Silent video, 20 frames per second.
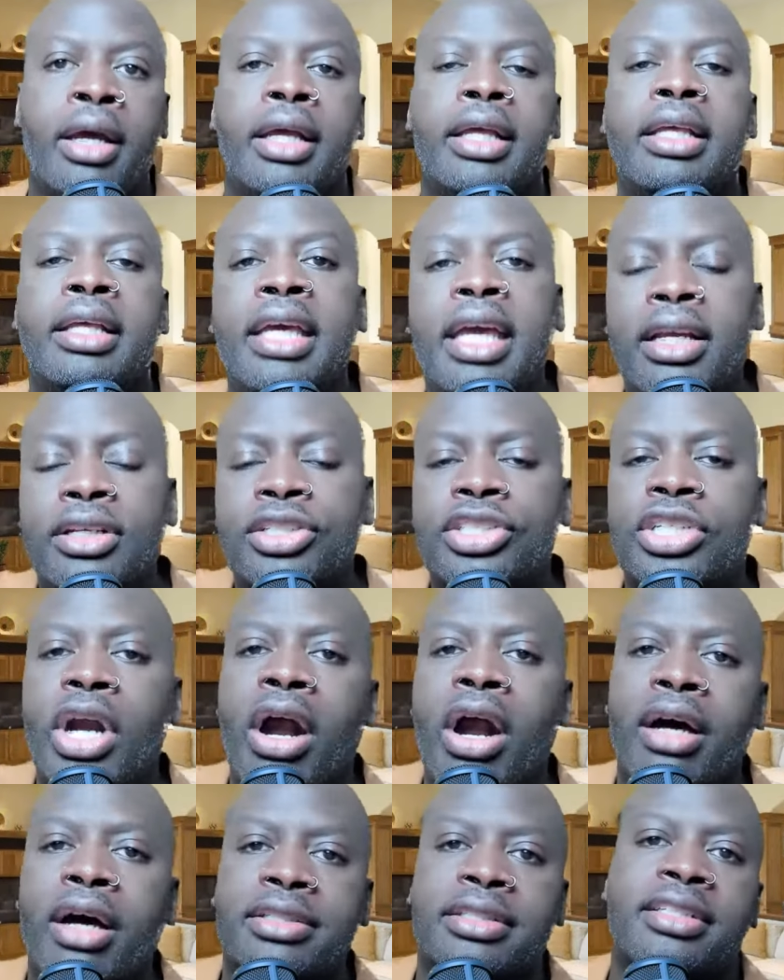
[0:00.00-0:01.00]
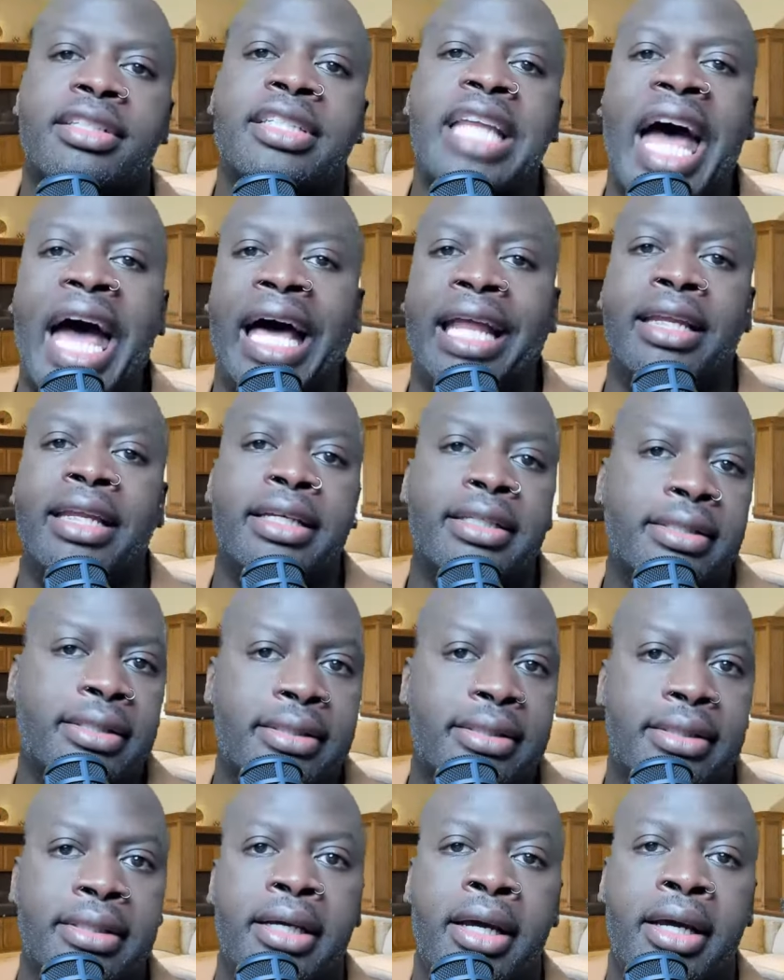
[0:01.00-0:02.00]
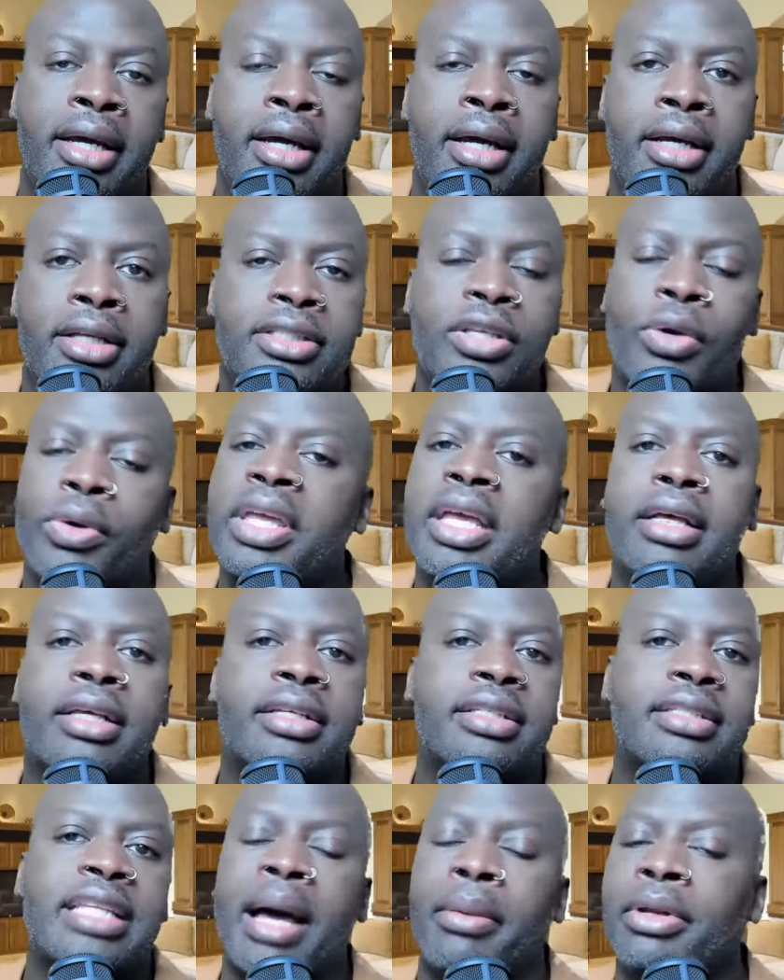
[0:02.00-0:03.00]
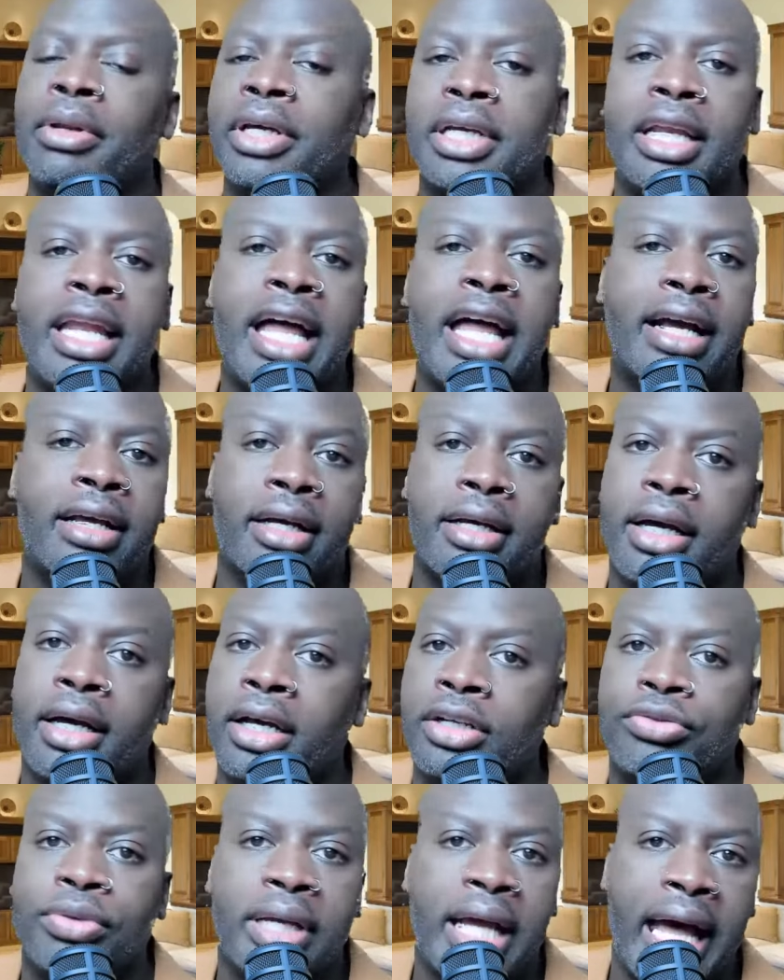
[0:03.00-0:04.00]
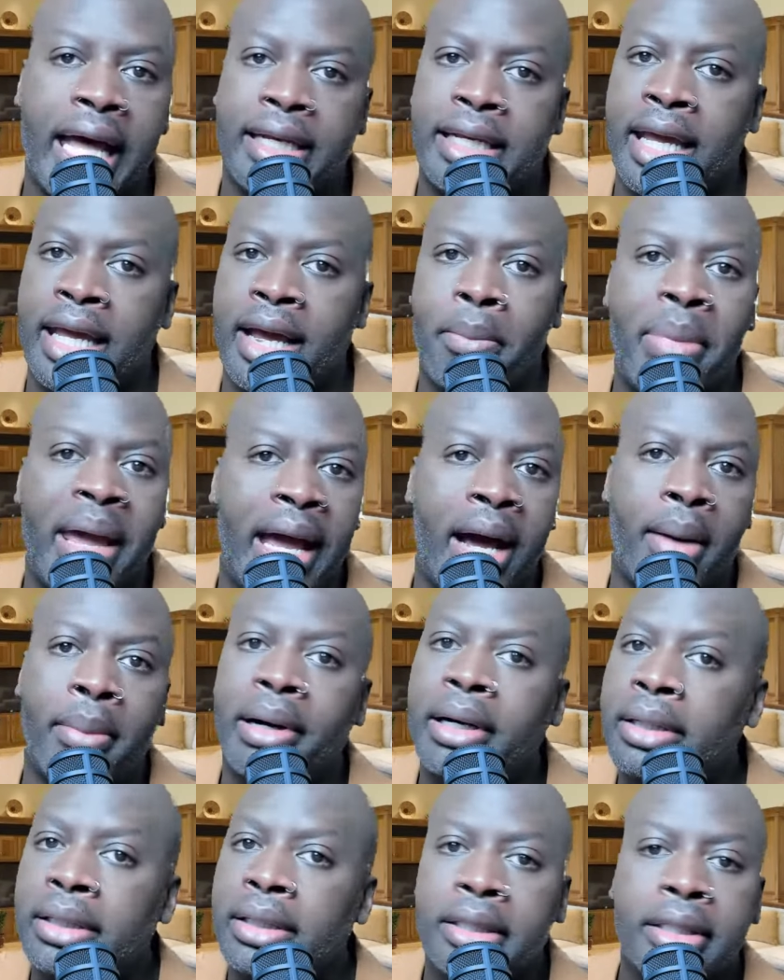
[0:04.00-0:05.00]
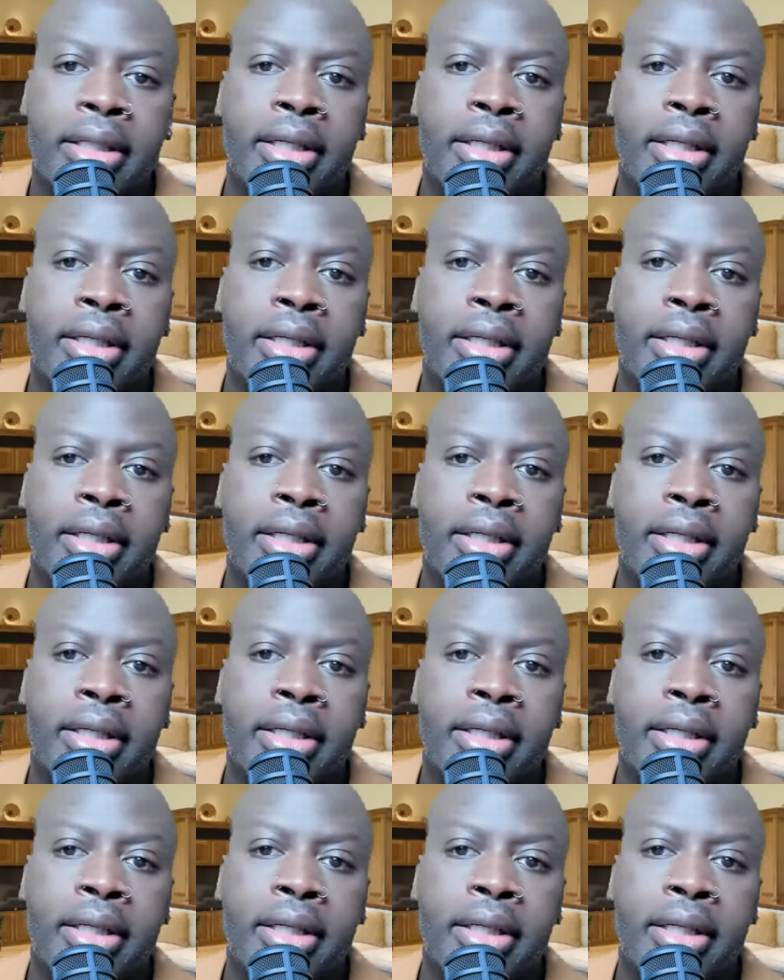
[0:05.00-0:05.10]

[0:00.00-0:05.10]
Get Charles a stylist so he could stop looking like a country goddamn Bama.